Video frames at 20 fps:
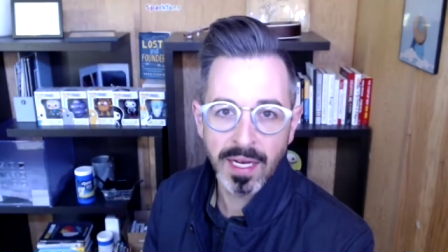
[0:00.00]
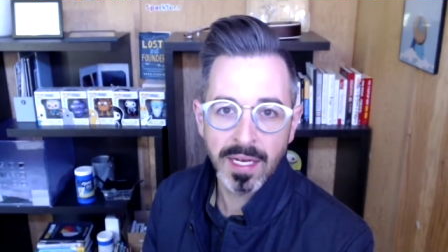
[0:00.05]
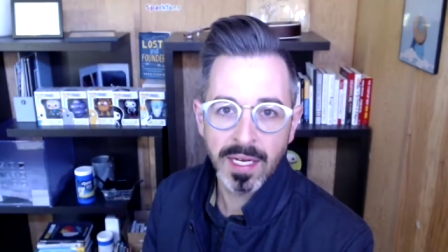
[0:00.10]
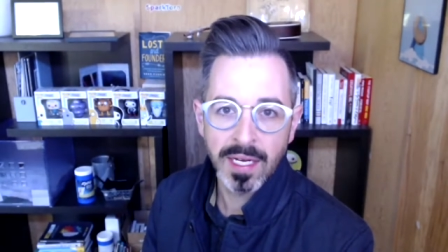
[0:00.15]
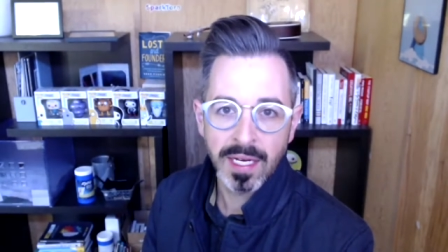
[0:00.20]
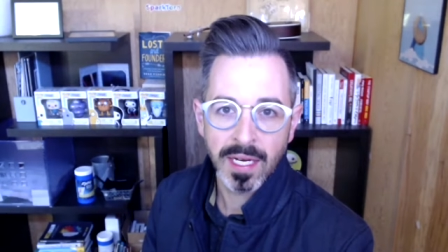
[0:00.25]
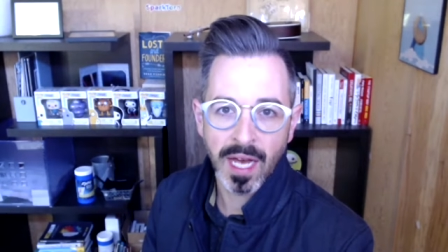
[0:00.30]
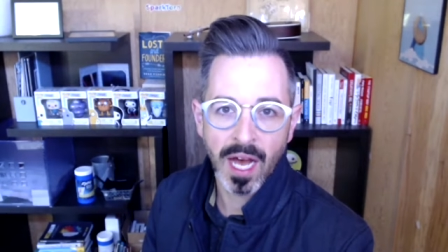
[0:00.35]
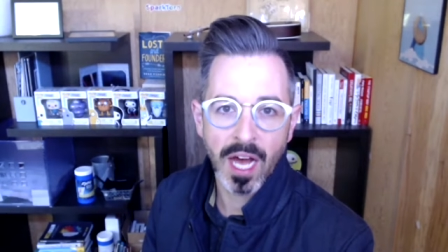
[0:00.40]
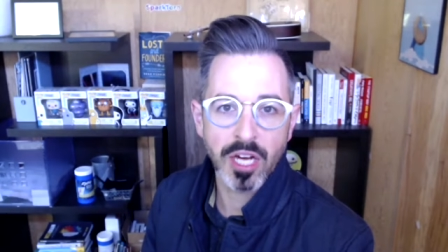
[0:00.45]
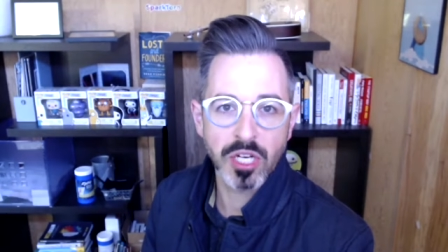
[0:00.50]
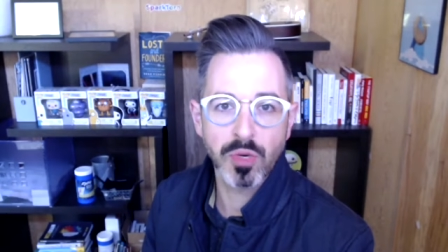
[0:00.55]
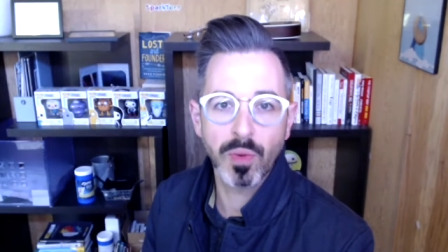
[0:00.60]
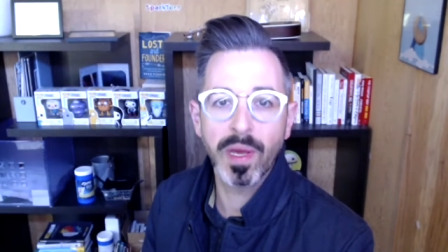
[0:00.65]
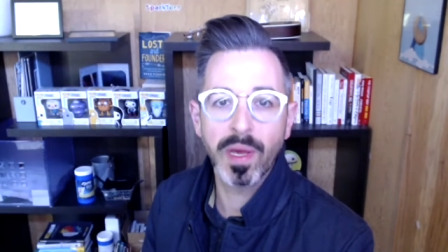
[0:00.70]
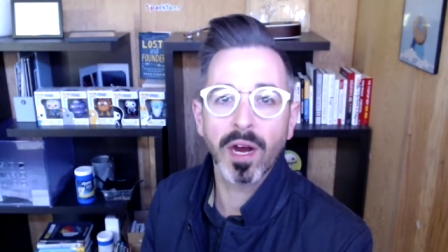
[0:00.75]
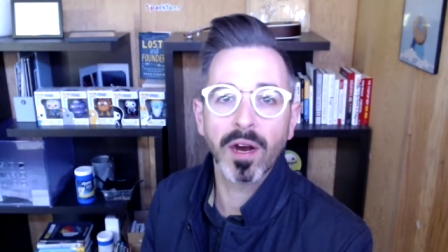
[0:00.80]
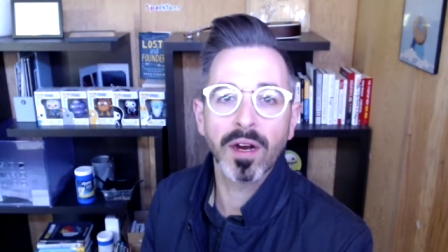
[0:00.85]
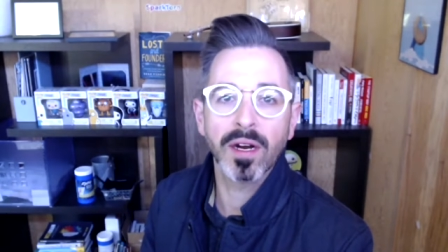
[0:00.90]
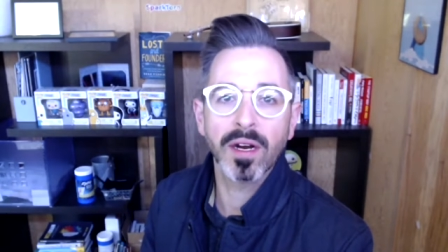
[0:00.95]
gosh
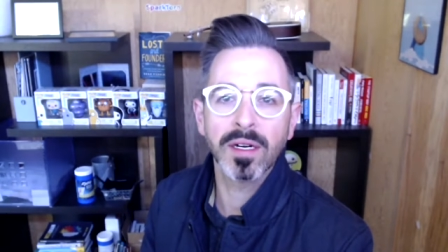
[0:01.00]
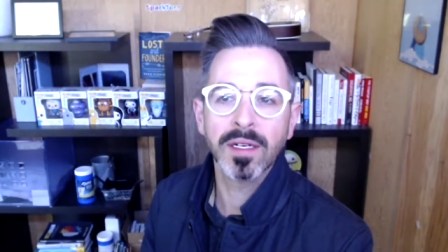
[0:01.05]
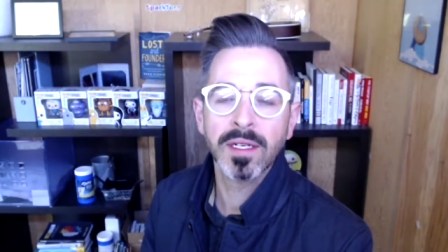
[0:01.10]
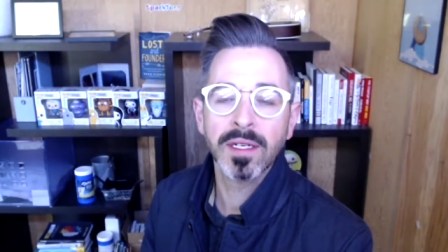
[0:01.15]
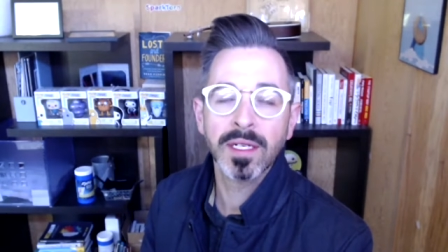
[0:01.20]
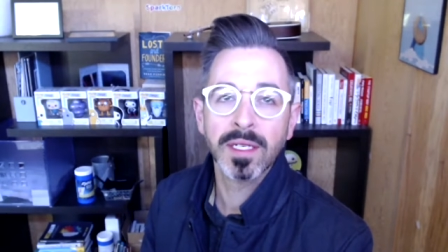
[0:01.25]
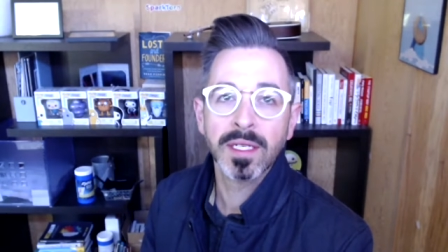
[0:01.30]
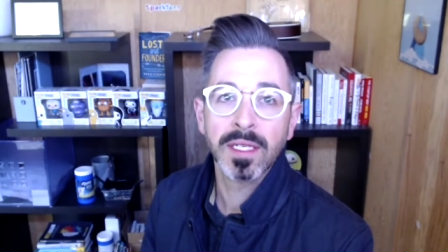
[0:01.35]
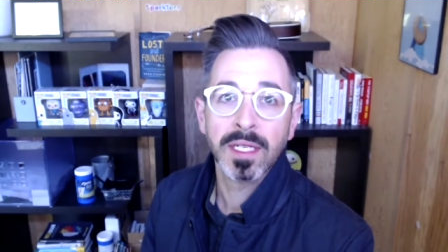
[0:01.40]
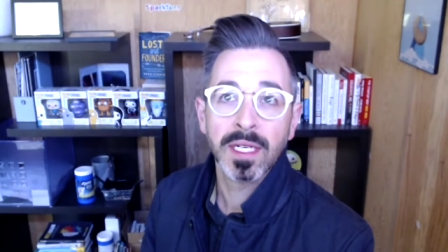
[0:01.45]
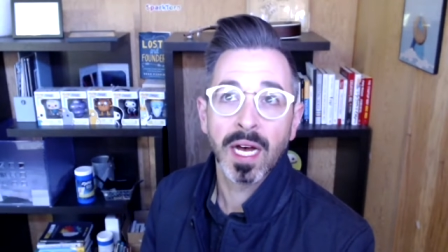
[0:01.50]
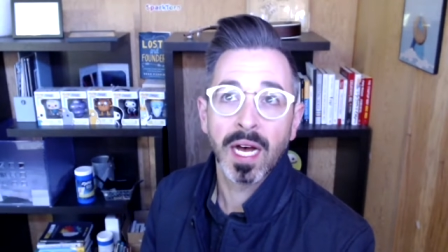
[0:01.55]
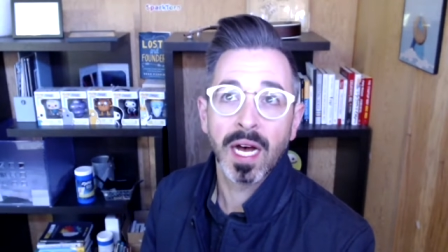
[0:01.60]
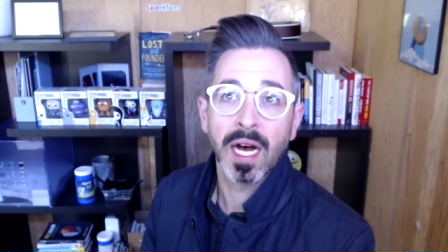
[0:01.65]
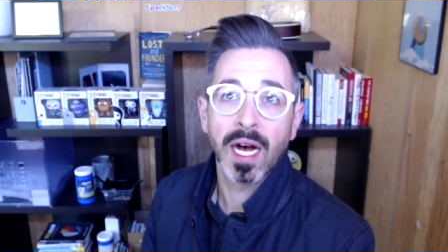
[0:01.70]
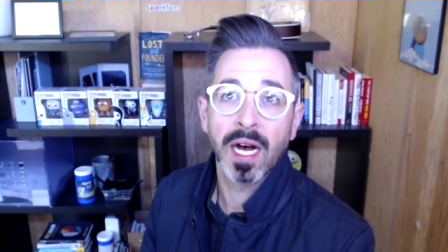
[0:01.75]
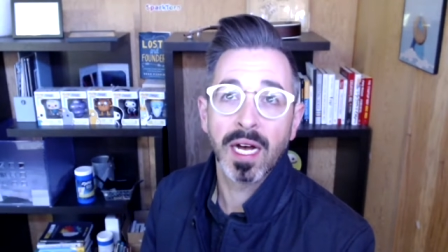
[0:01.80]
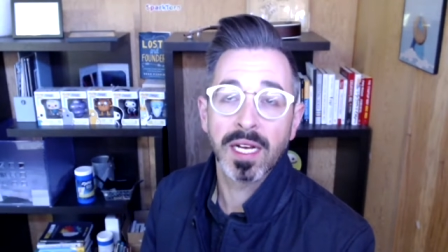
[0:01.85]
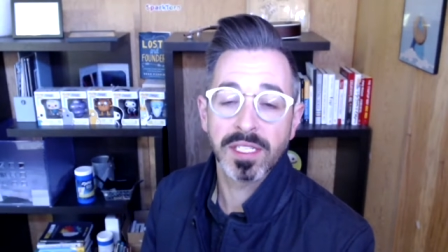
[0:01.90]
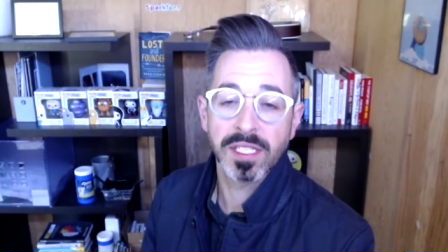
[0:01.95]
we are
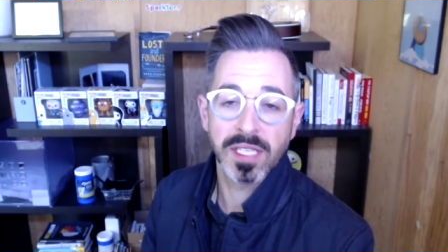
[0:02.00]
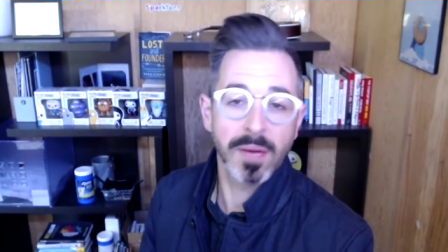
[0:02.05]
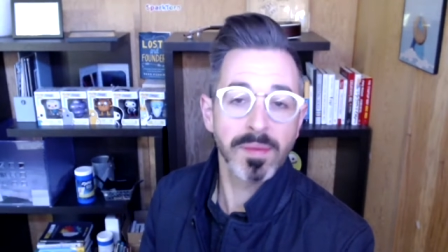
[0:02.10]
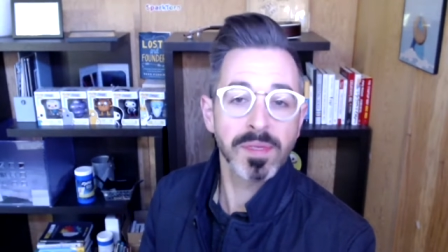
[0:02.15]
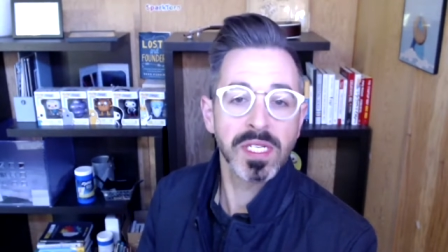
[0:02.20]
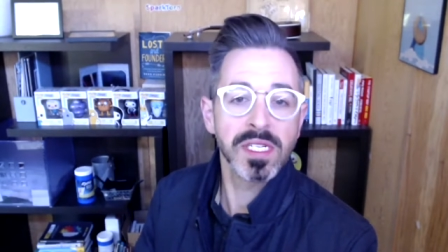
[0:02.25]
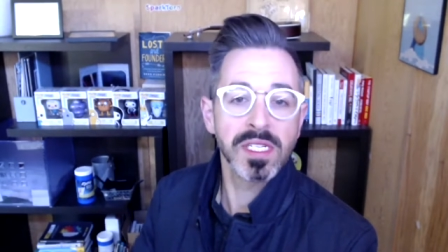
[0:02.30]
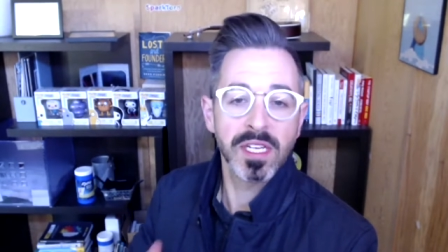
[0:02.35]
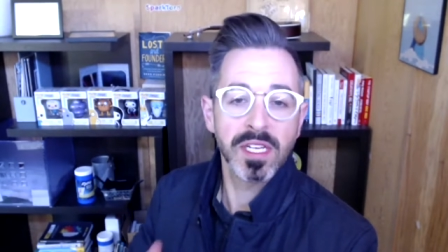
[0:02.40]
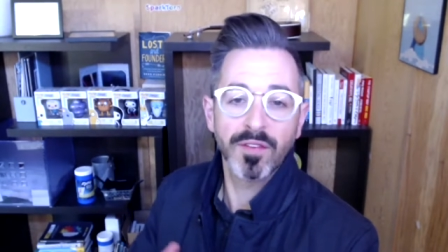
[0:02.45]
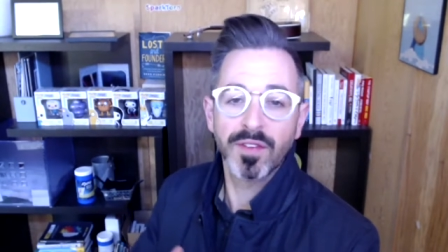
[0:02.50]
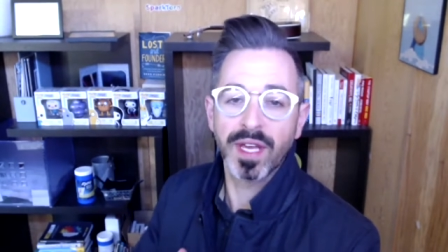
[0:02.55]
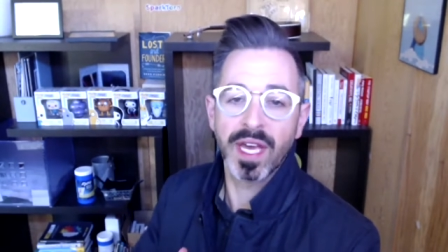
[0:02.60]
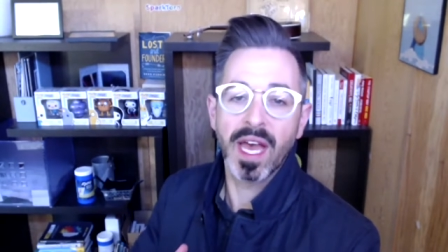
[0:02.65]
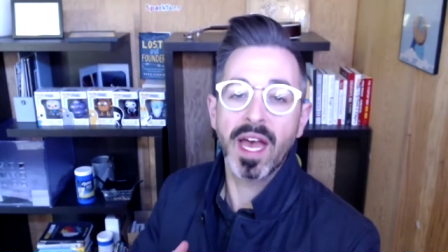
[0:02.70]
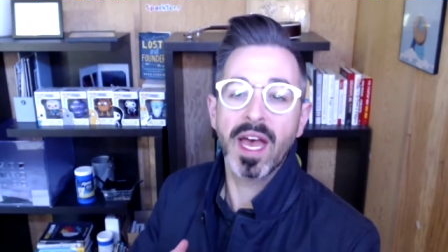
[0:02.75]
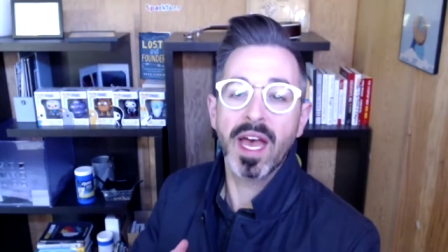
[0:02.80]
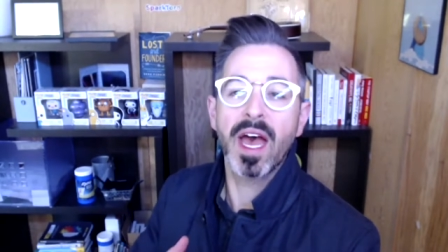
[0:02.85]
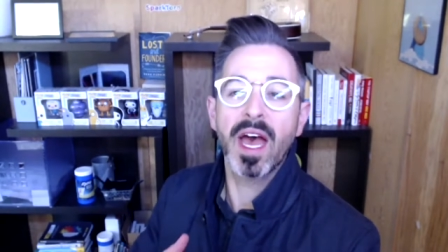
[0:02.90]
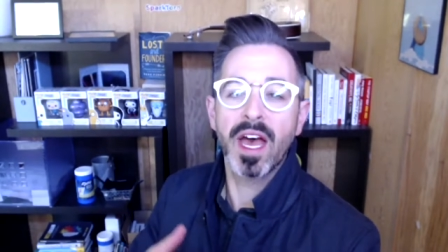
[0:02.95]
uh, substantively
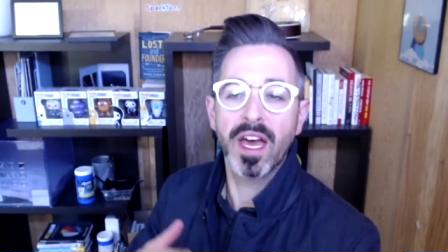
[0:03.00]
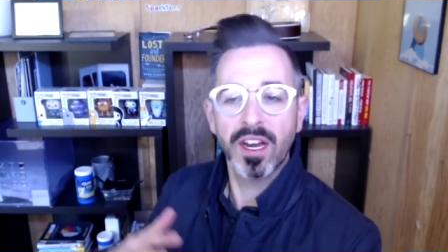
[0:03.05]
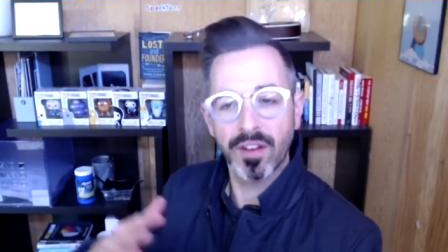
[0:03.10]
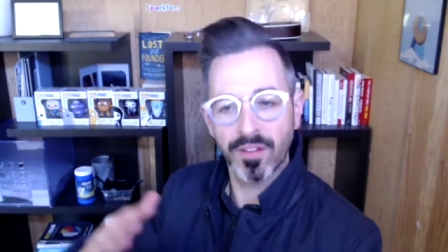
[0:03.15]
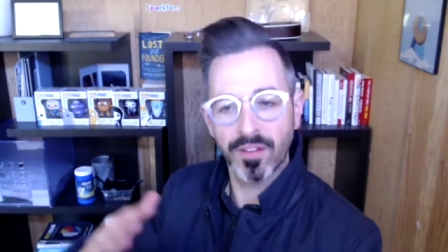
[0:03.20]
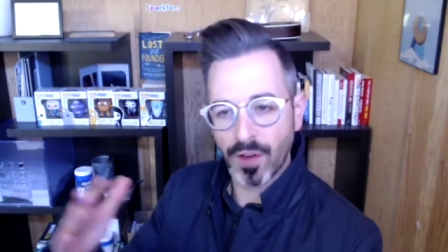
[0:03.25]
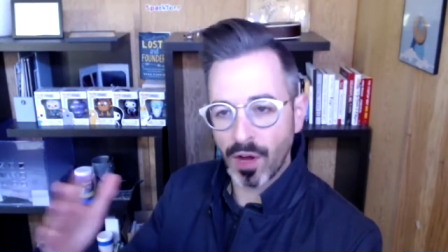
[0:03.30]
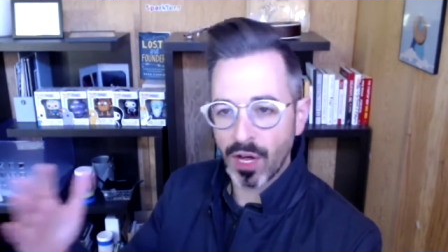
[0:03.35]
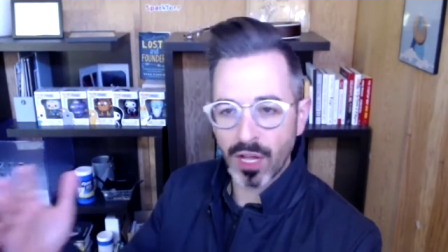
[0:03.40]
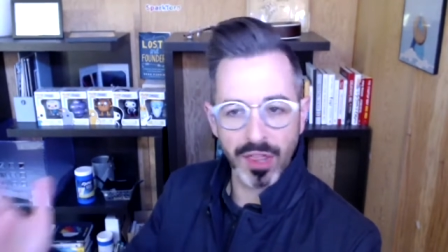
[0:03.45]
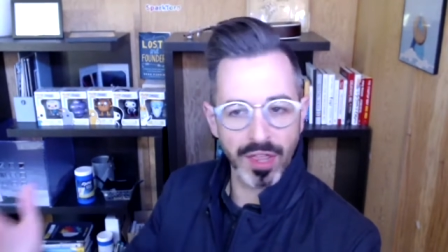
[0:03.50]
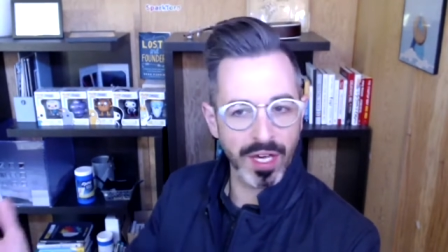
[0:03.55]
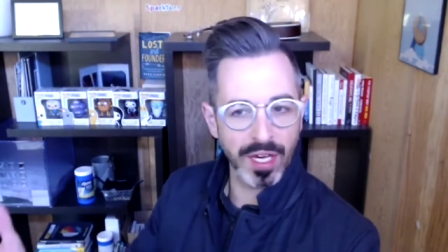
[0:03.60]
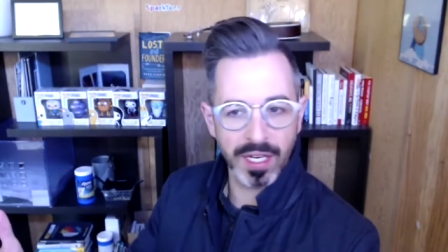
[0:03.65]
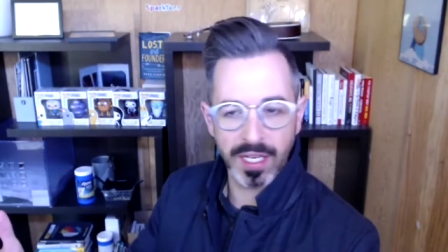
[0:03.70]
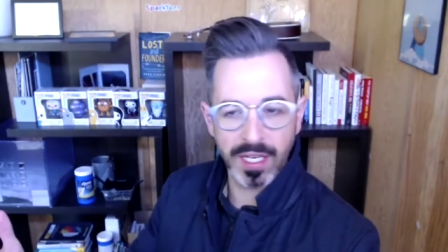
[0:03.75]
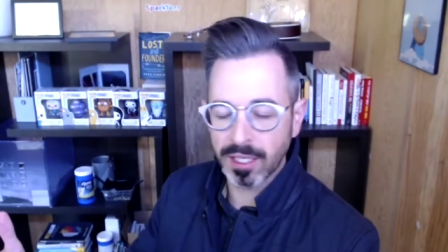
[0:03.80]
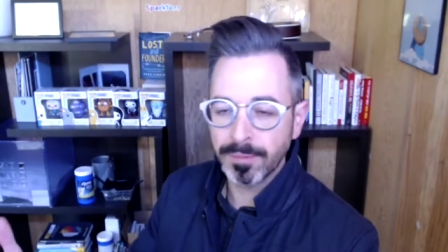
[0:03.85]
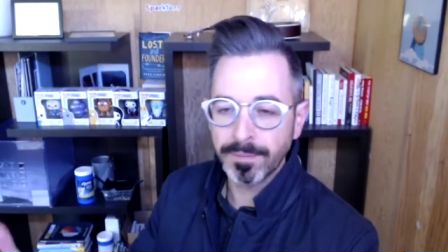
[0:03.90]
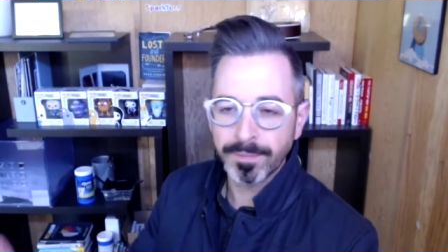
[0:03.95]
ahead of all
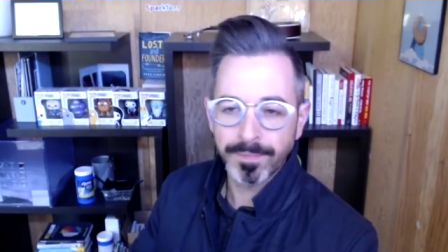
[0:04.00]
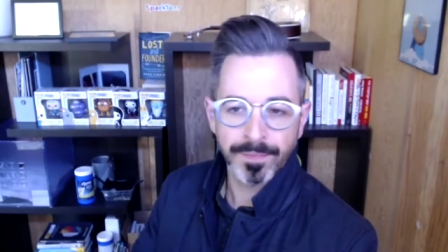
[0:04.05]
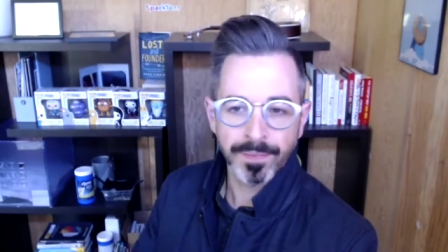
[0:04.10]
the